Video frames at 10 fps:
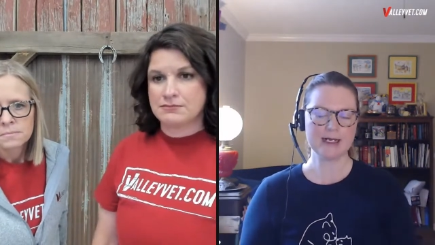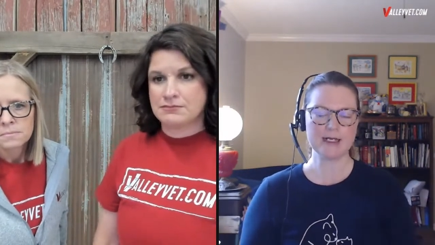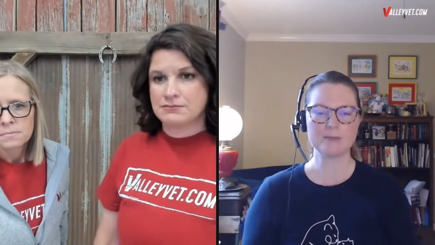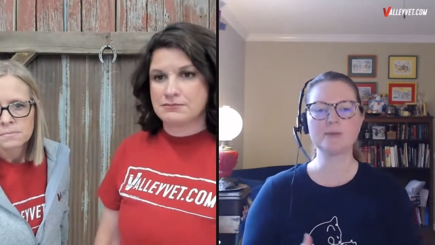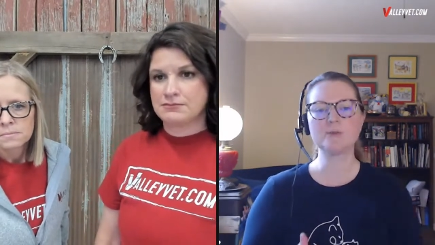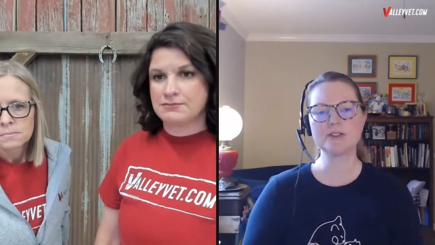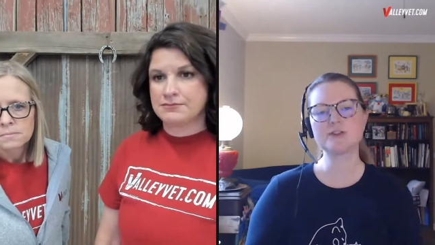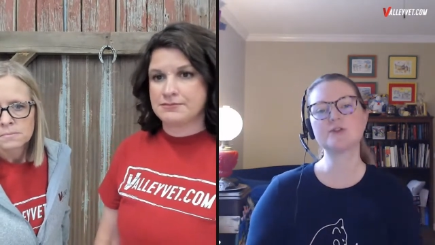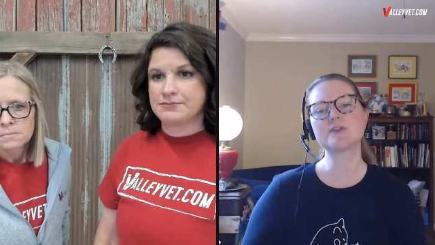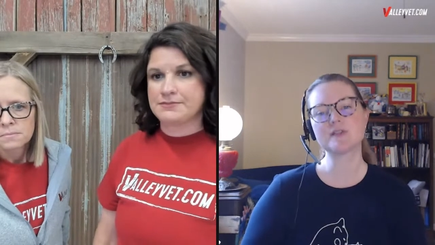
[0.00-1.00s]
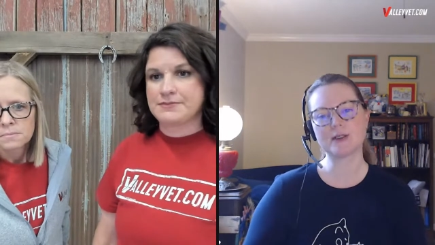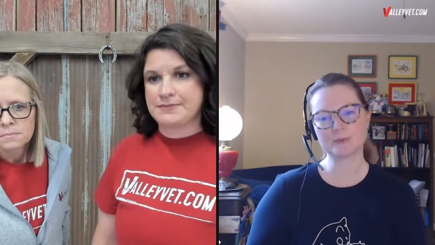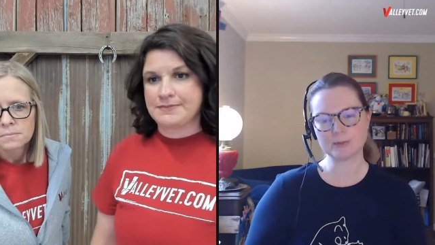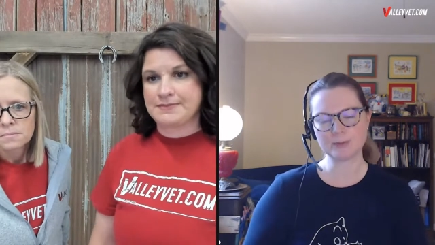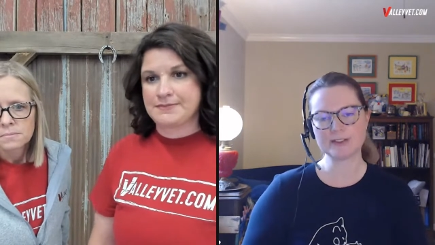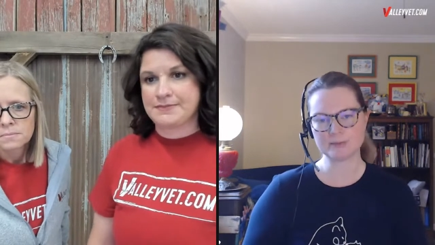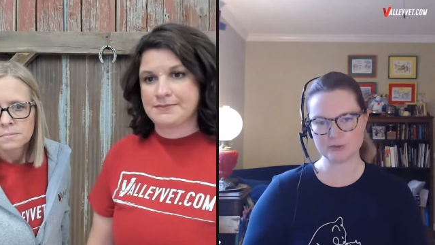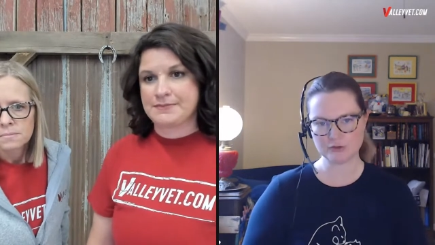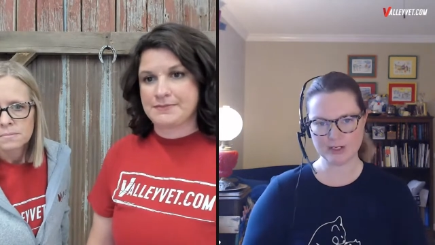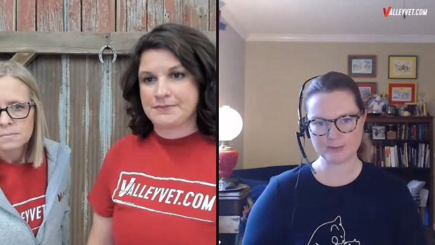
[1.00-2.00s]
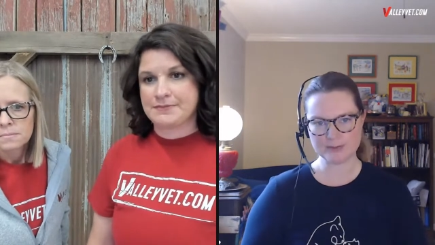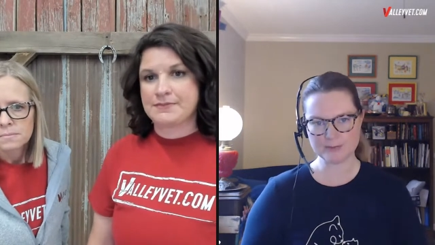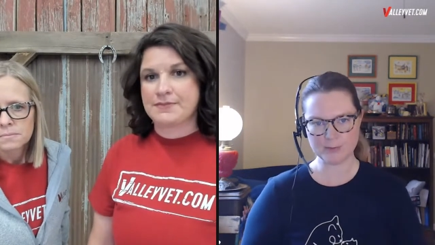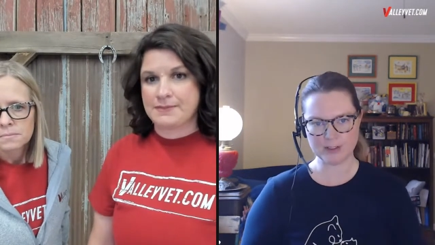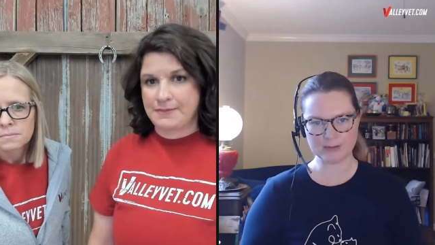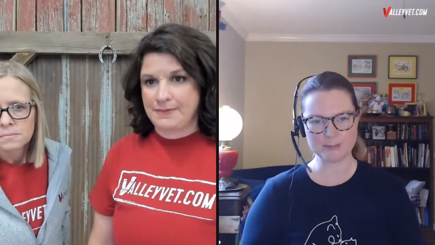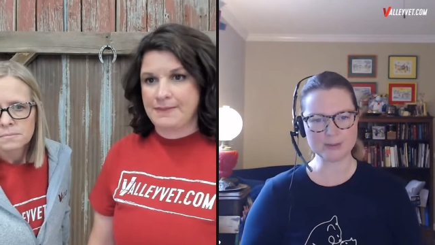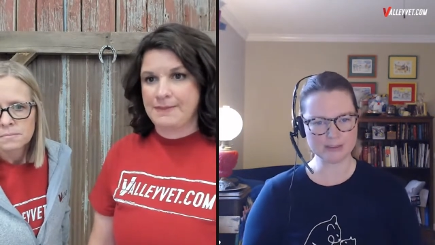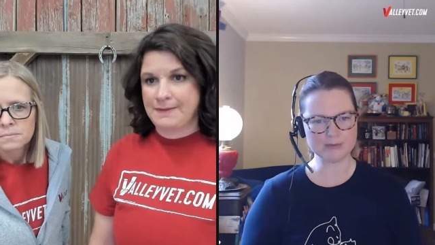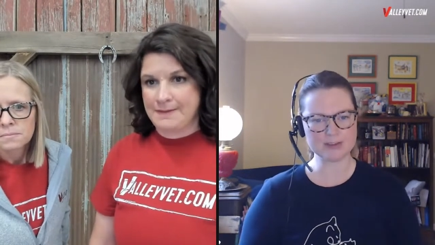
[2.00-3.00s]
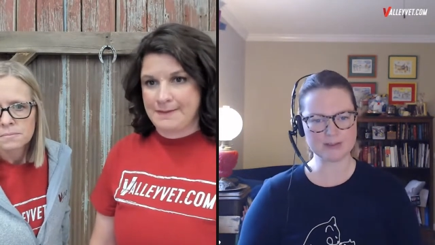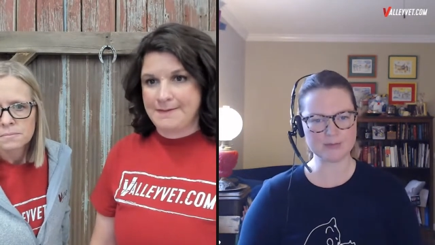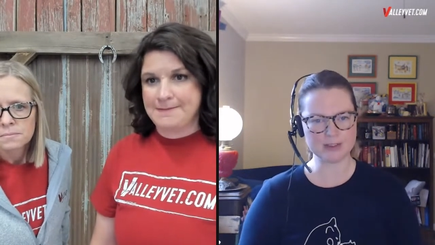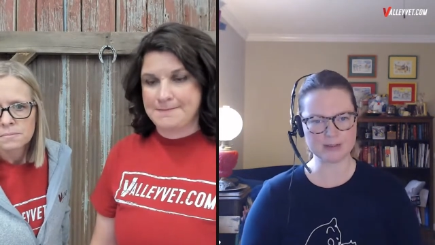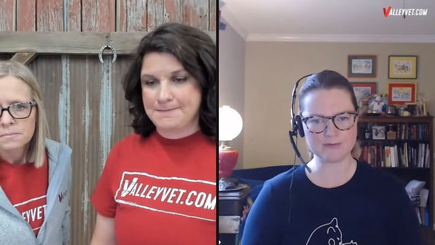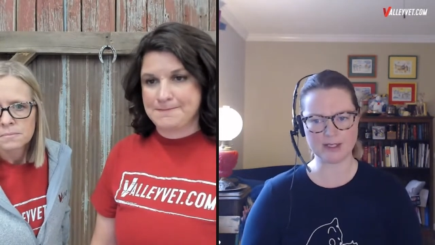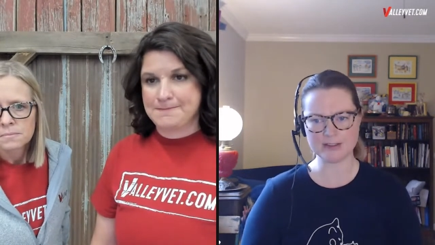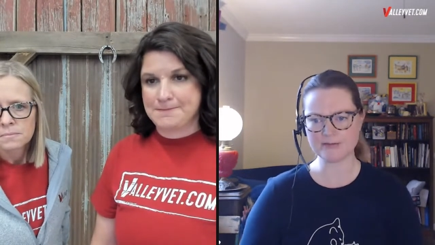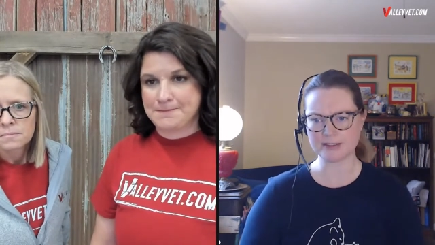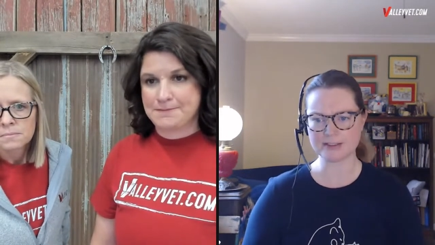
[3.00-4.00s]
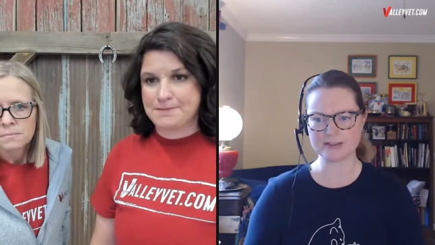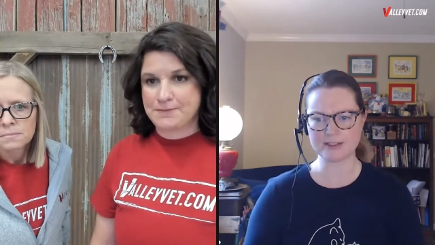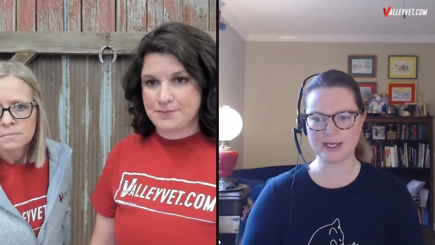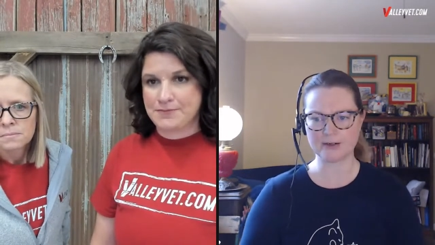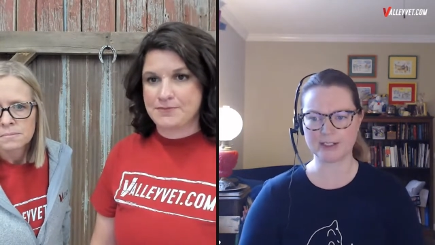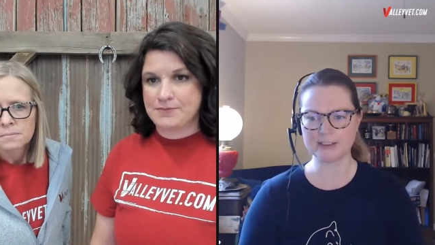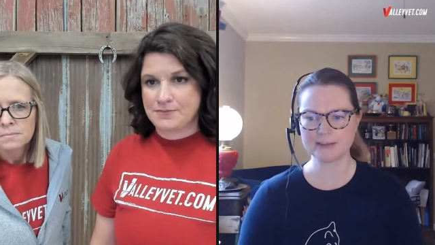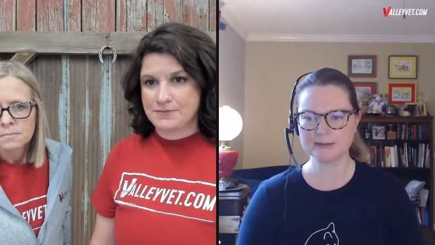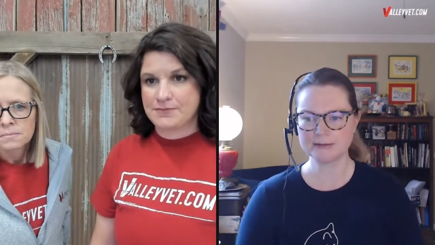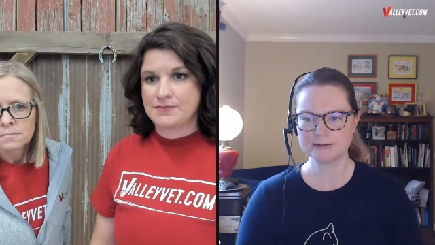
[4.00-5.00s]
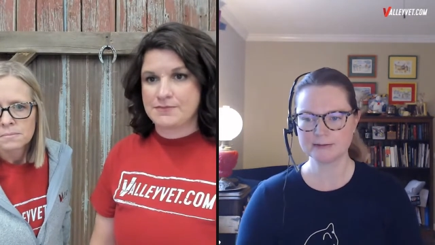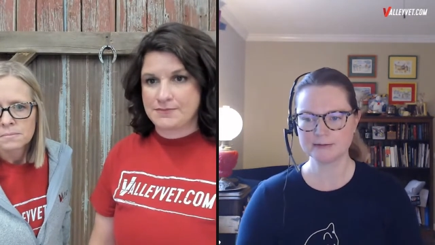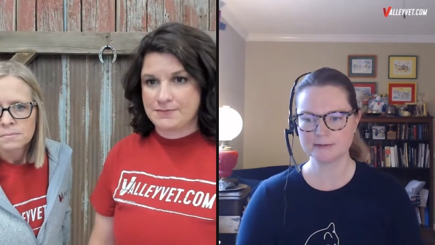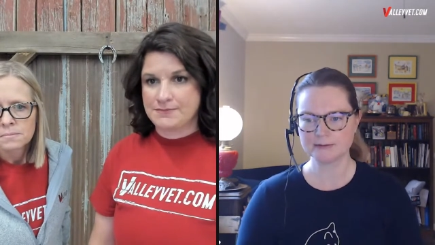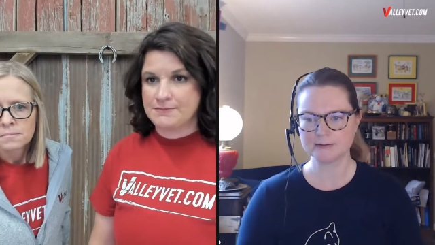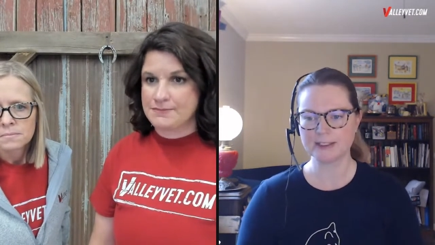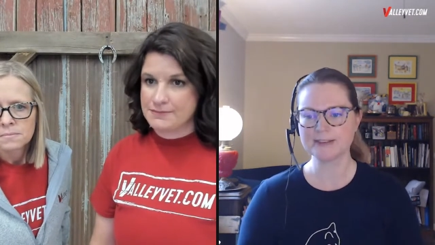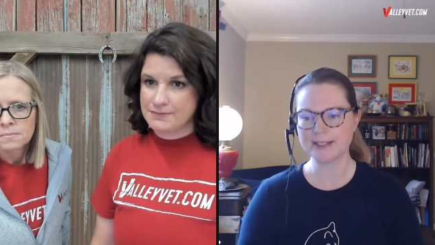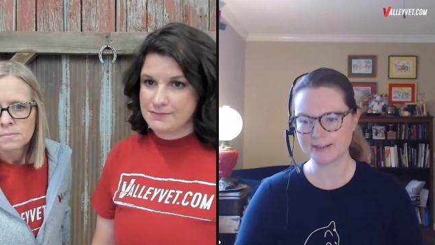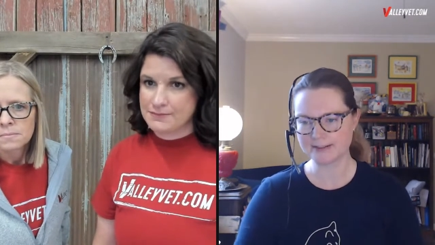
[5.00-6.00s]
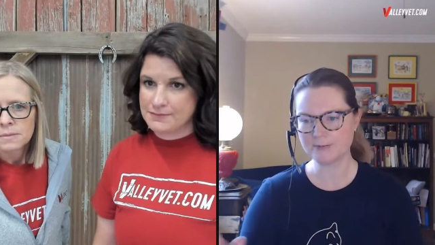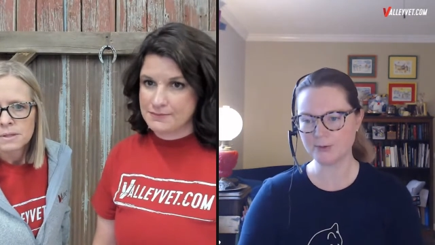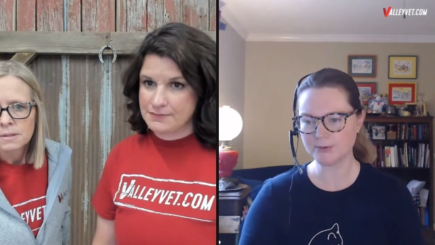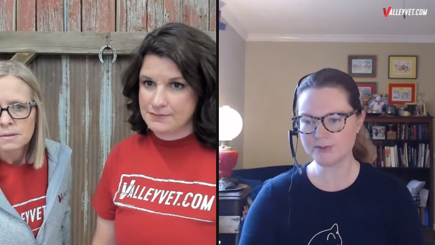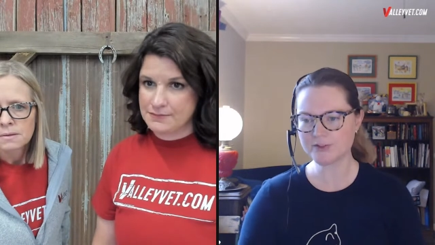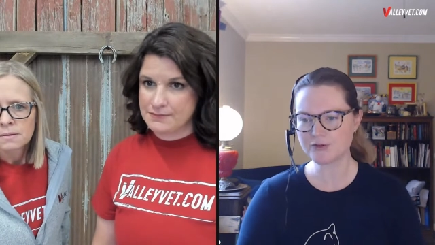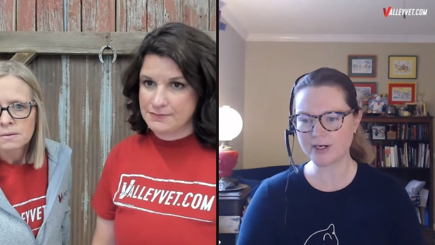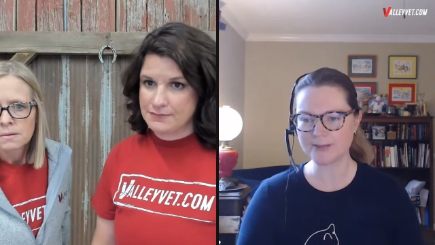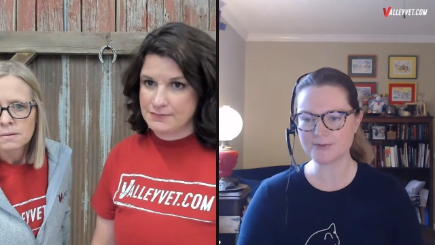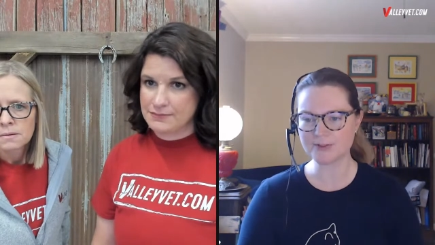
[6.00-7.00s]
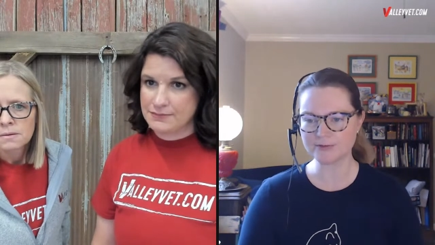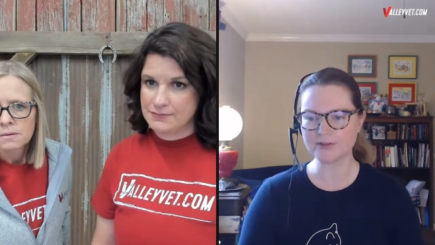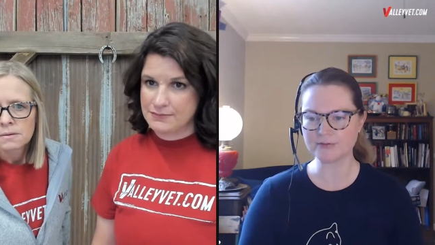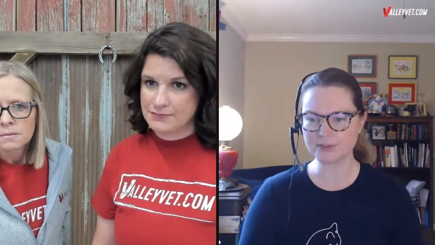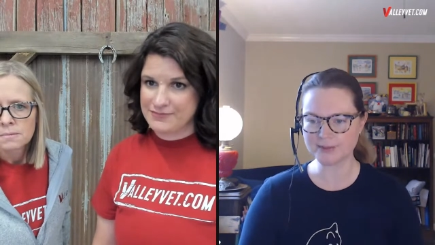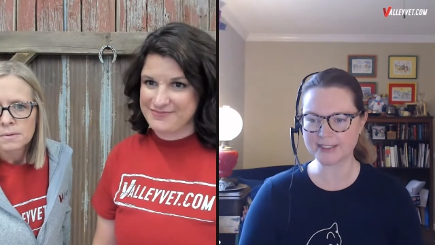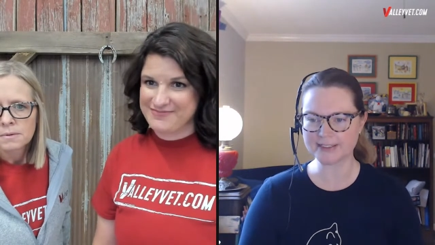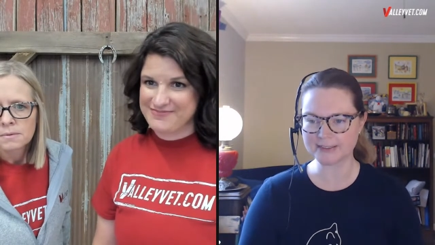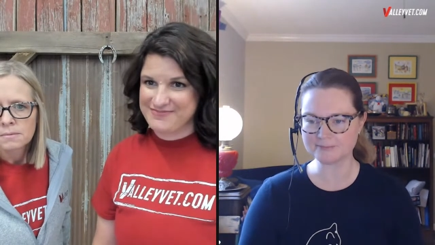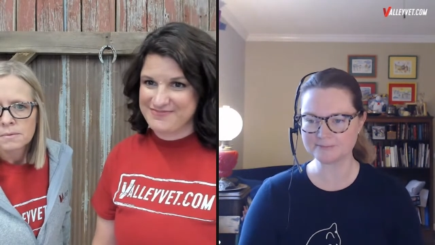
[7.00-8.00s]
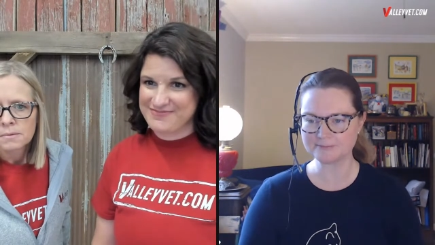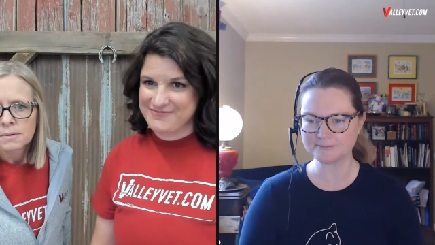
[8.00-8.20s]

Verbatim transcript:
Speaker 1: Um, and we do sell the replacement straps as well. I believe it's something that Valley Vet does carry. And yes, he pulls the straps off of every blanket.